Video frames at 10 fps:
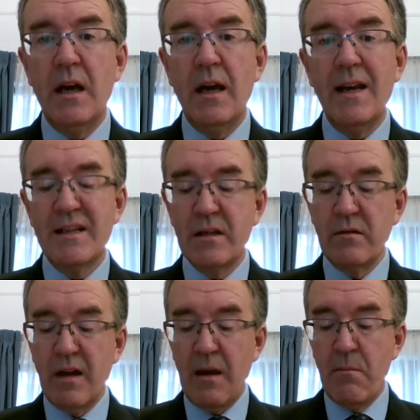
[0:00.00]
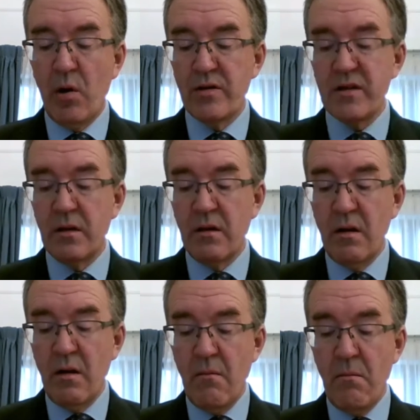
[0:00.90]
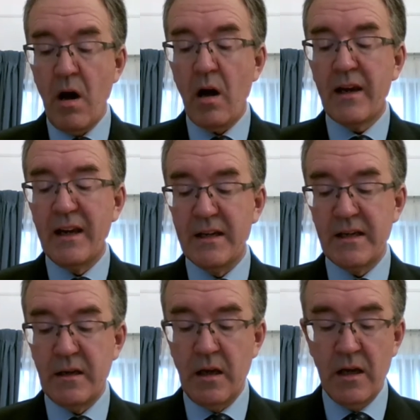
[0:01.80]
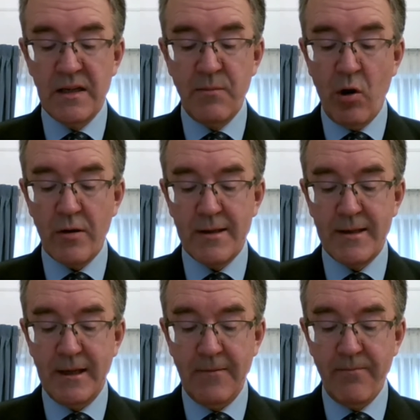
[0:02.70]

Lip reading: into a modern market democracy.